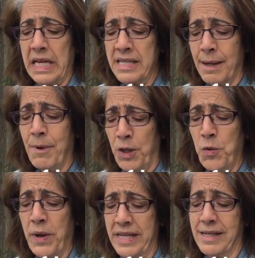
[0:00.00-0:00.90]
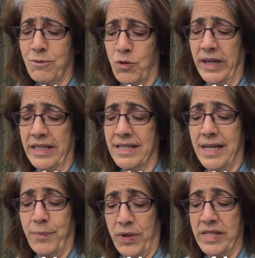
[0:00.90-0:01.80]
Some other ways I'm trying to
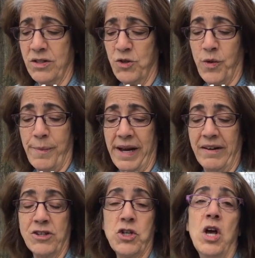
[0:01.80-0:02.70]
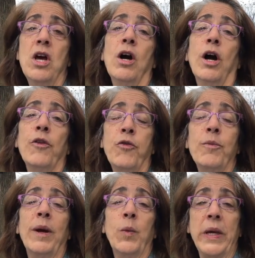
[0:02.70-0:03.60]
stay present to our parish are through
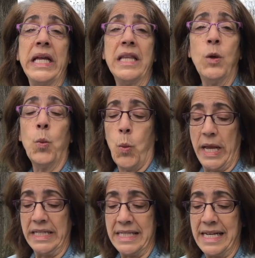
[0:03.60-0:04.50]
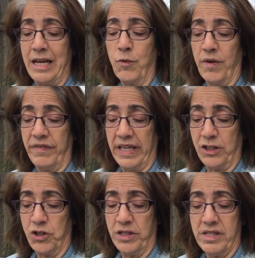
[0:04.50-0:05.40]
my weekly Wednesday
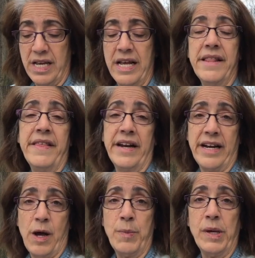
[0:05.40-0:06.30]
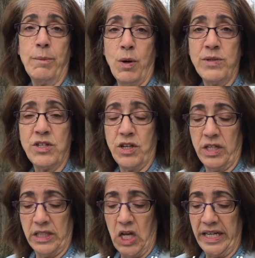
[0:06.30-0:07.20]
reflections that are now being posted
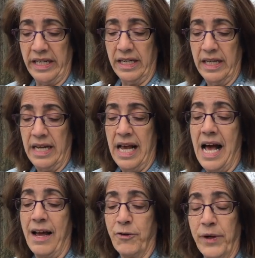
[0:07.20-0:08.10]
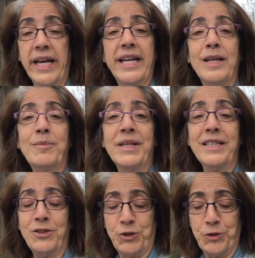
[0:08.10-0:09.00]
online. I've created a
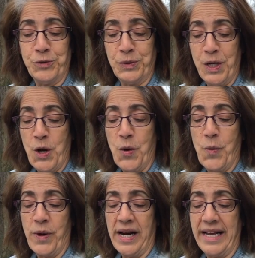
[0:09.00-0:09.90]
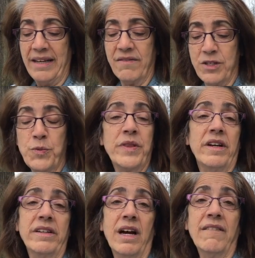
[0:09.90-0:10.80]
place too where I can visit with our
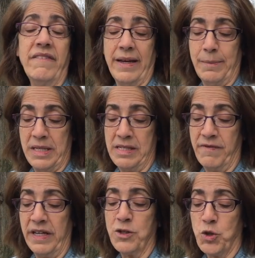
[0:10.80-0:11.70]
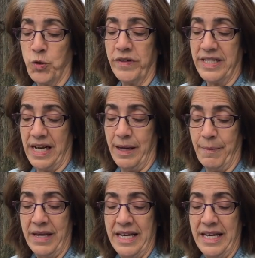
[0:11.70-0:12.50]
young families via story time.